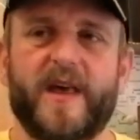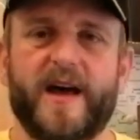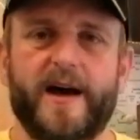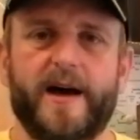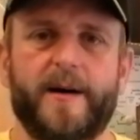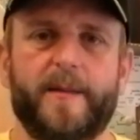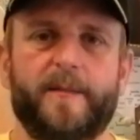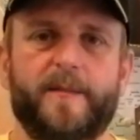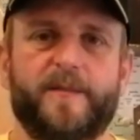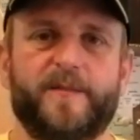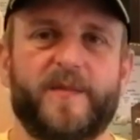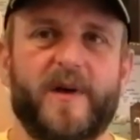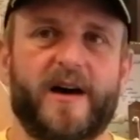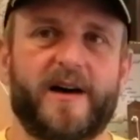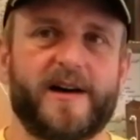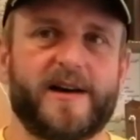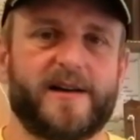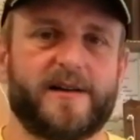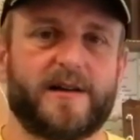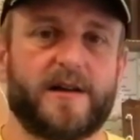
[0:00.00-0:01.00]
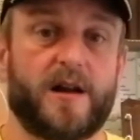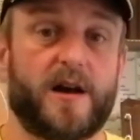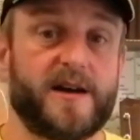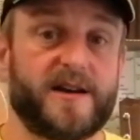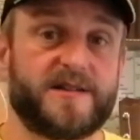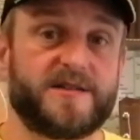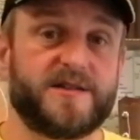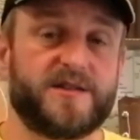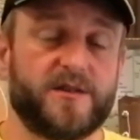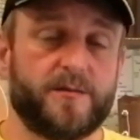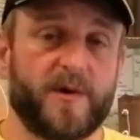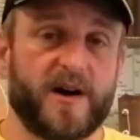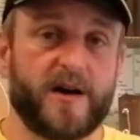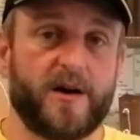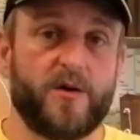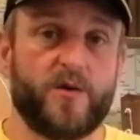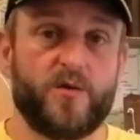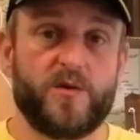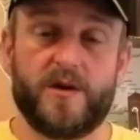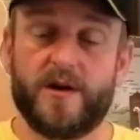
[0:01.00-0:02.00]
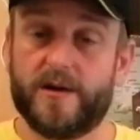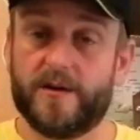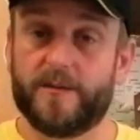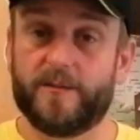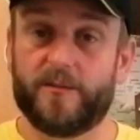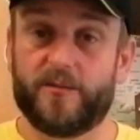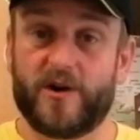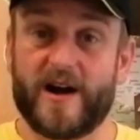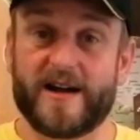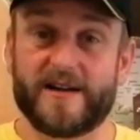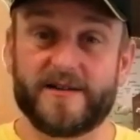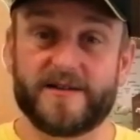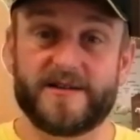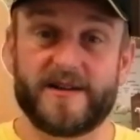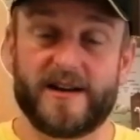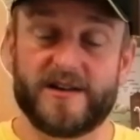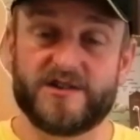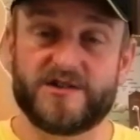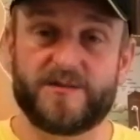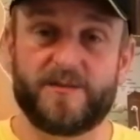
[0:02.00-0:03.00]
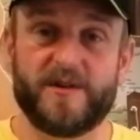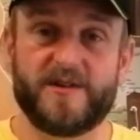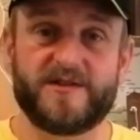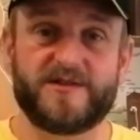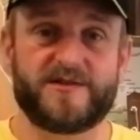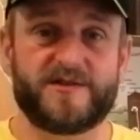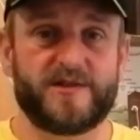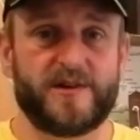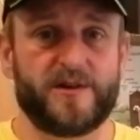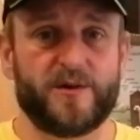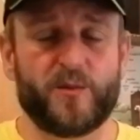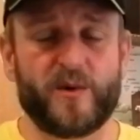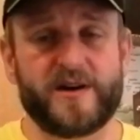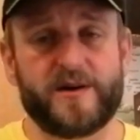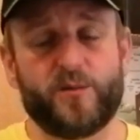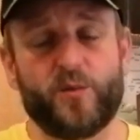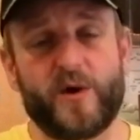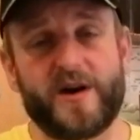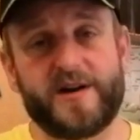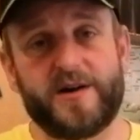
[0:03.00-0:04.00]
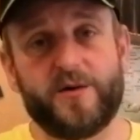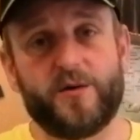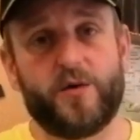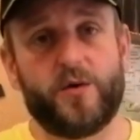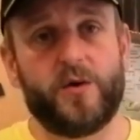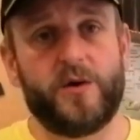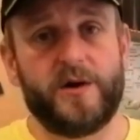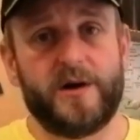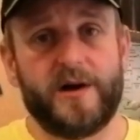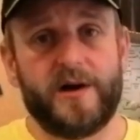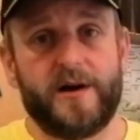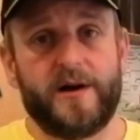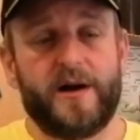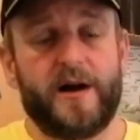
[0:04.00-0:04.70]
I like to do my own brand instruments. When you're